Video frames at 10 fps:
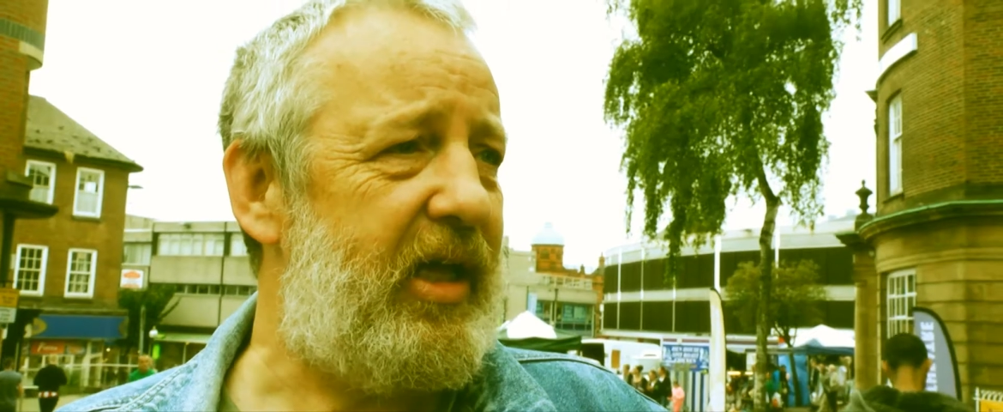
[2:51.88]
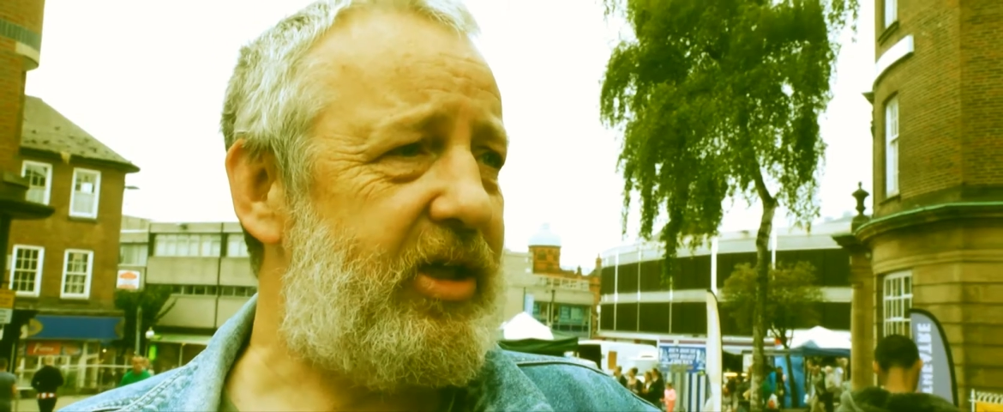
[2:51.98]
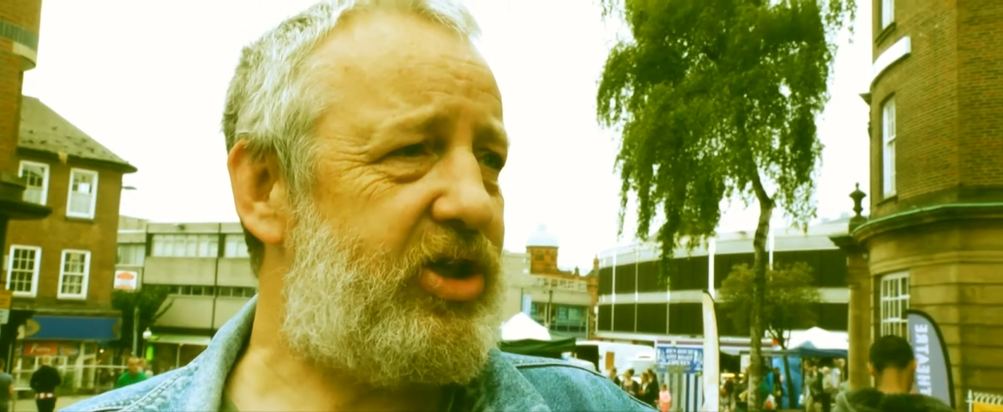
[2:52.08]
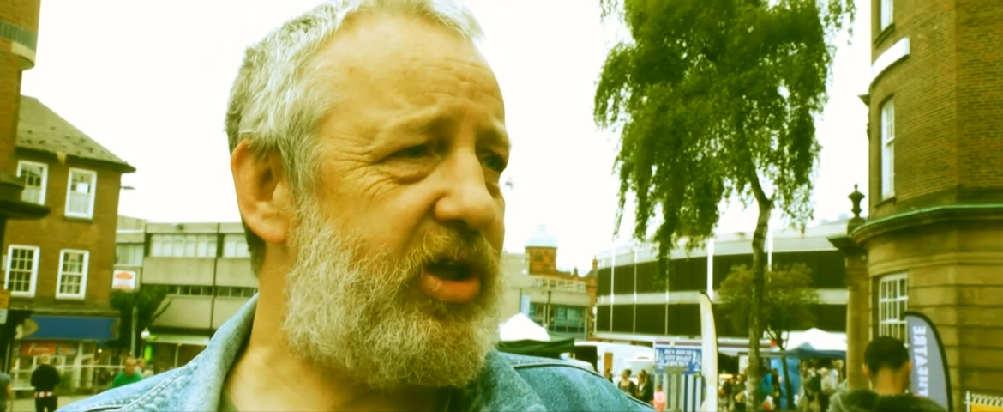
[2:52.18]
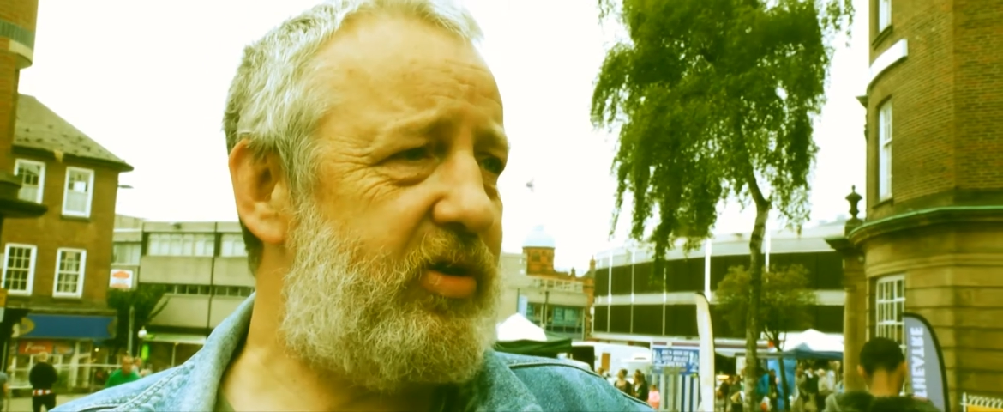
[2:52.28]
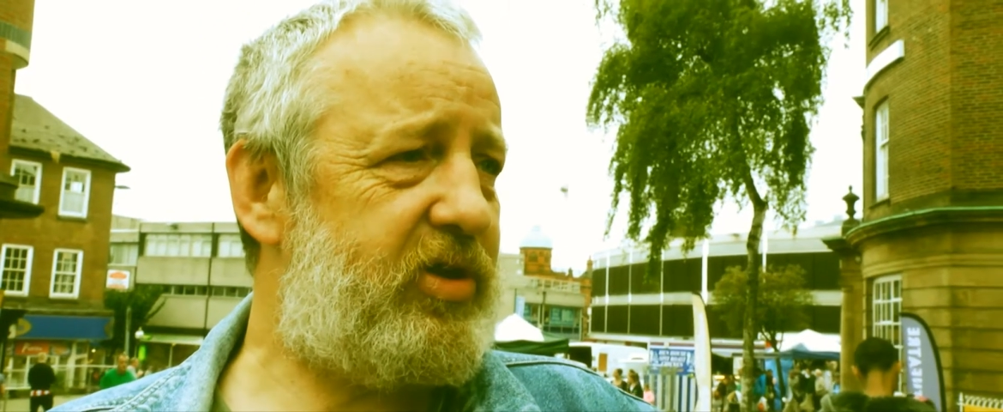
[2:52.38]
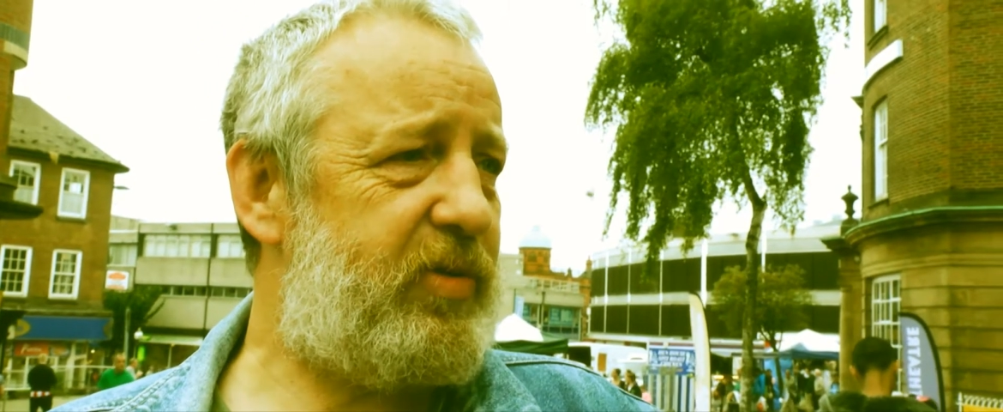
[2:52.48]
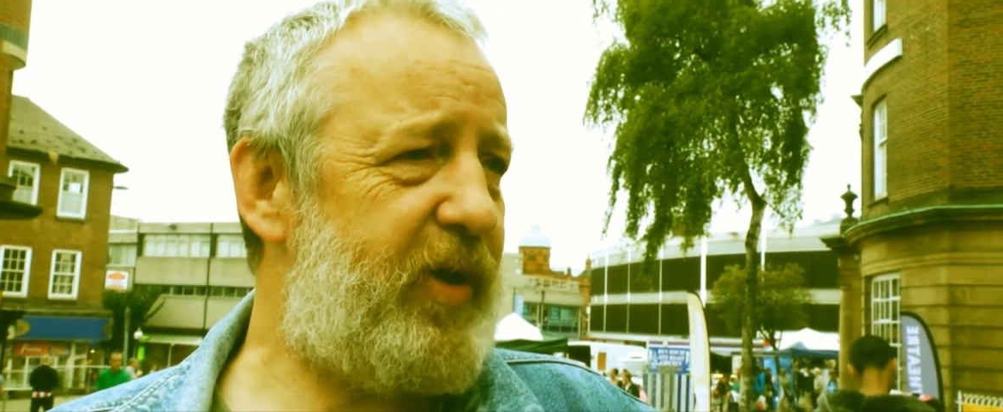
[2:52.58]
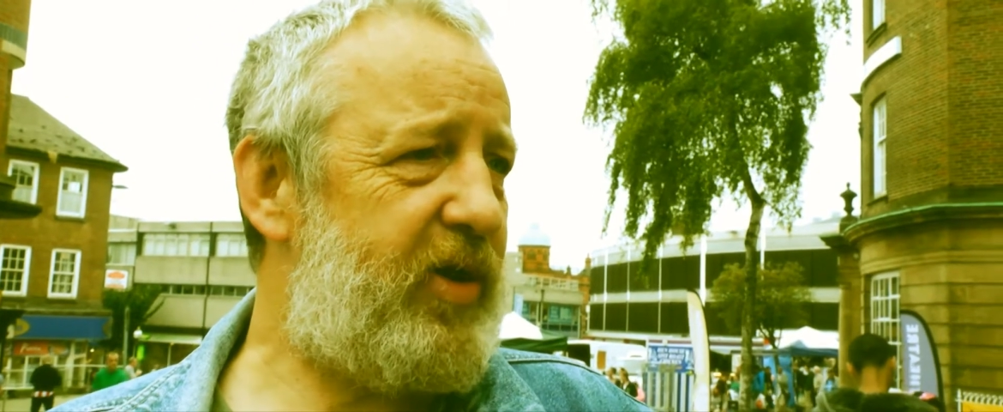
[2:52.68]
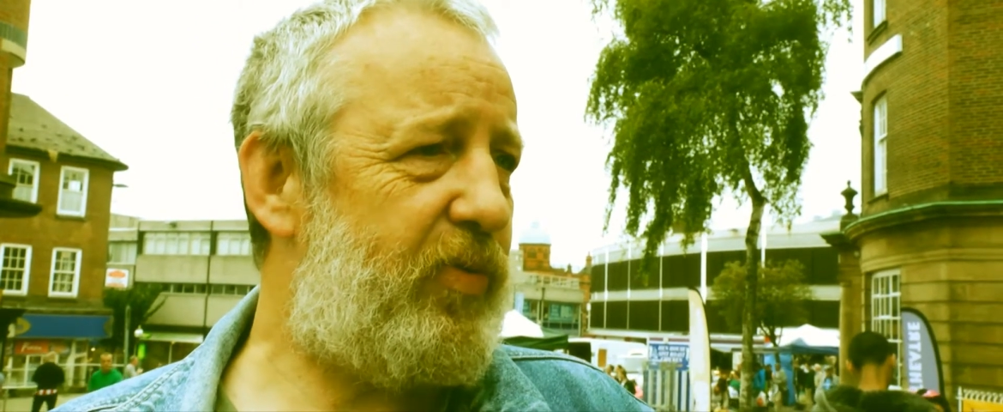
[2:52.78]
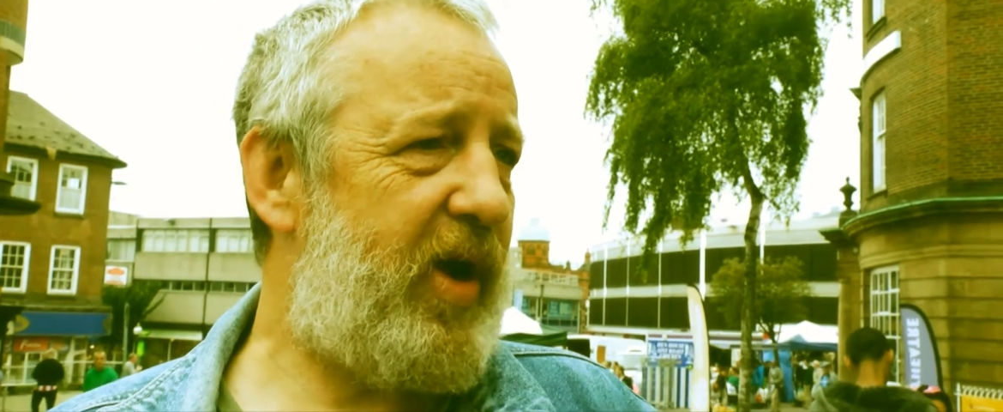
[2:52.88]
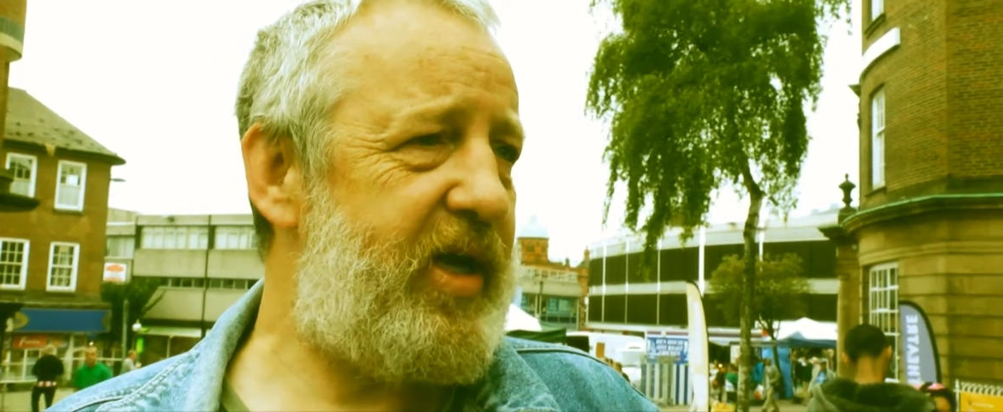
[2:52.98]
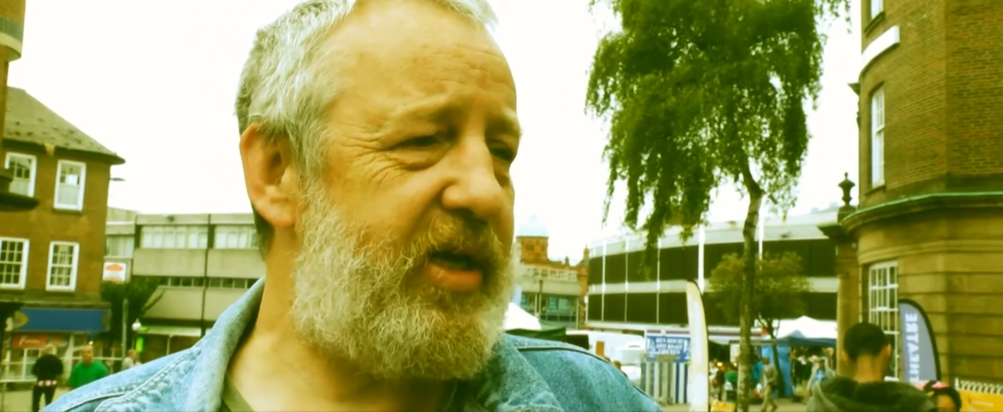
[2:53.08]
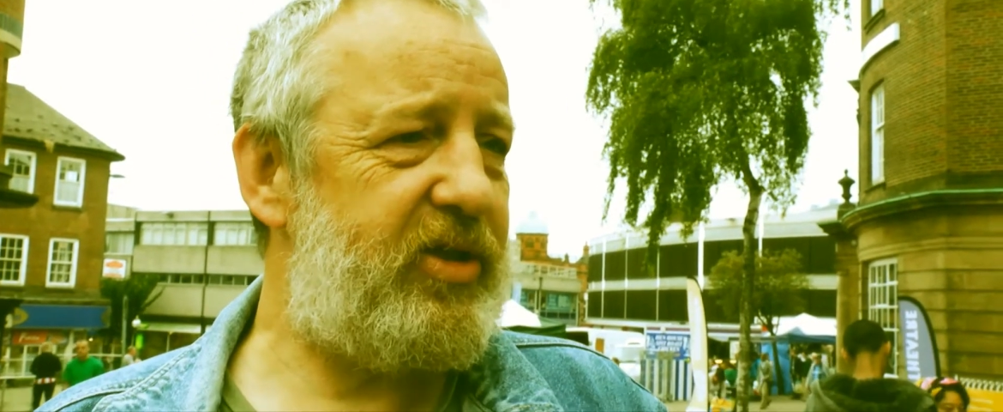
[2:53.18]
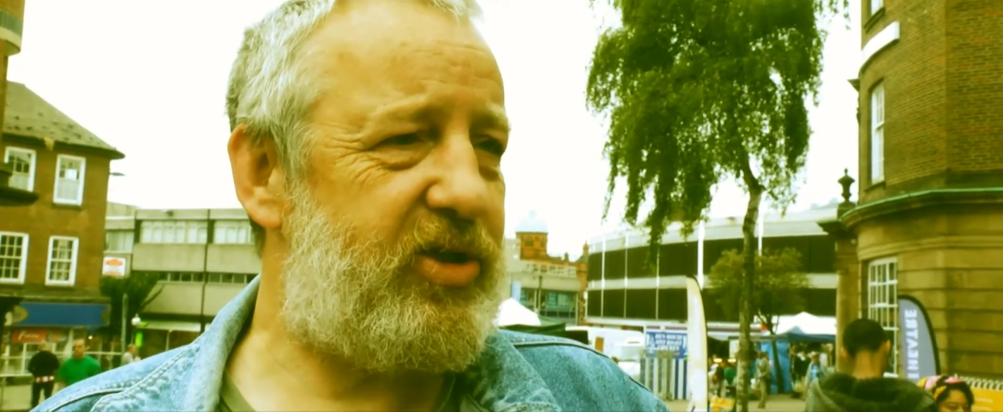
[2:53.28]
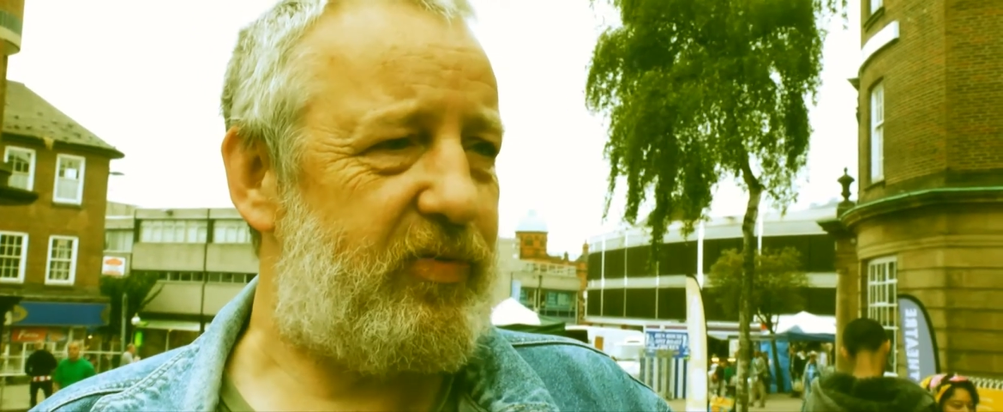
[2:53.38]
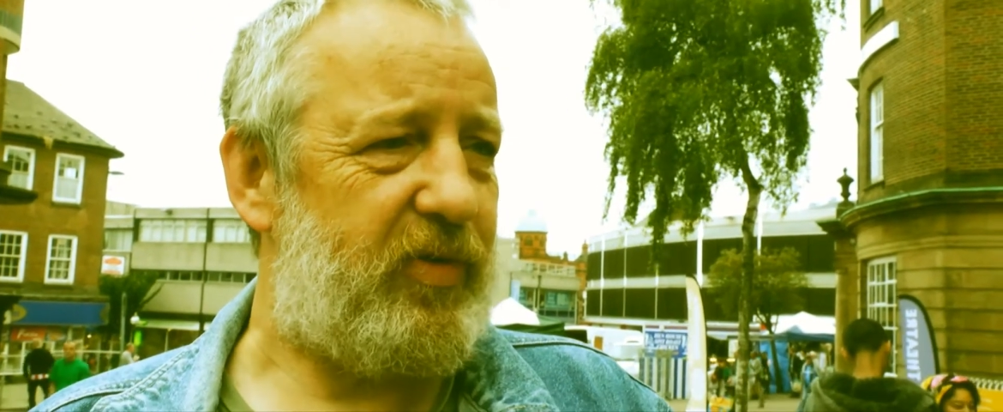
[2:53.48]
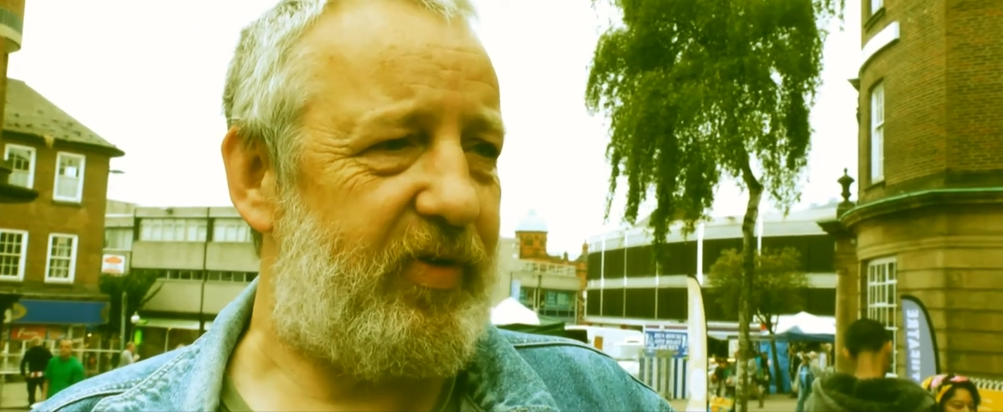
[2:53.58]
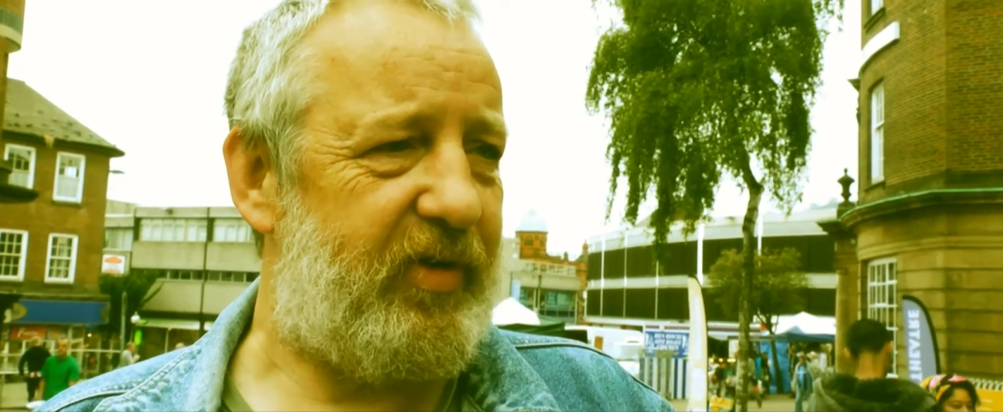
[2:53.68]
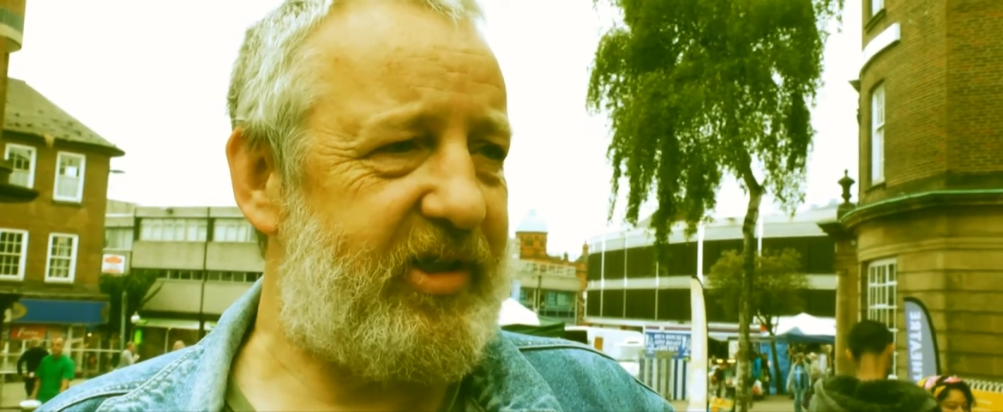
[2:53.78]
It shows the big range of
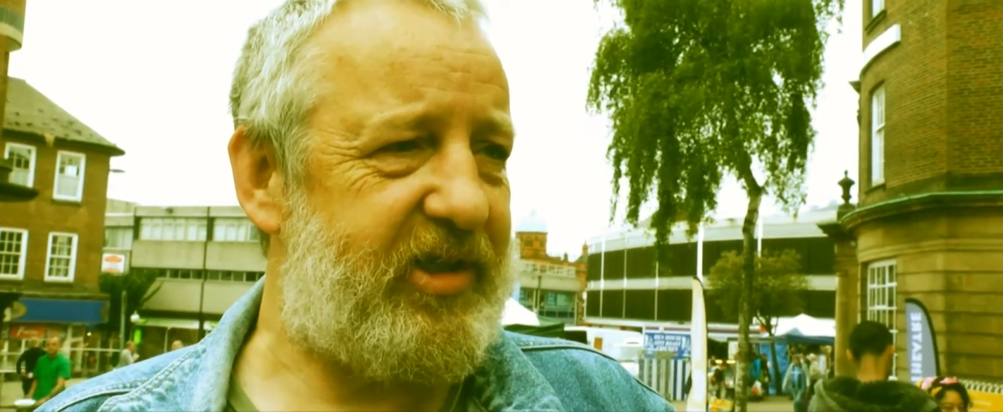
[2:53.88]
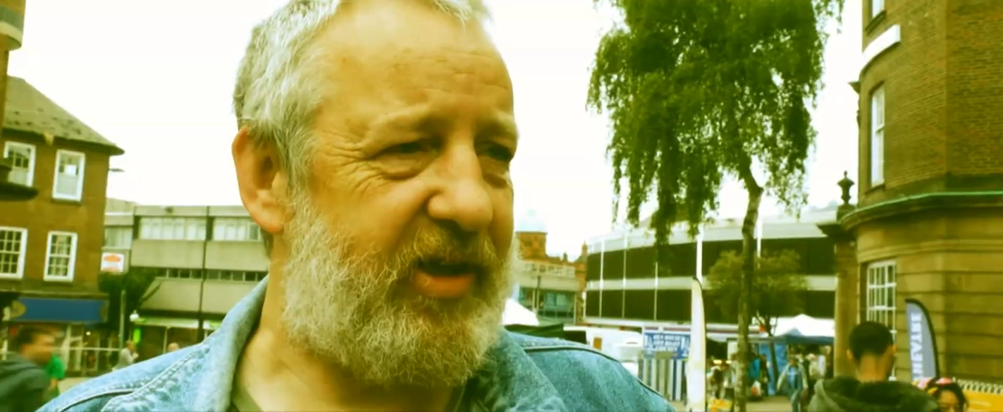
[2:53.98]
what there is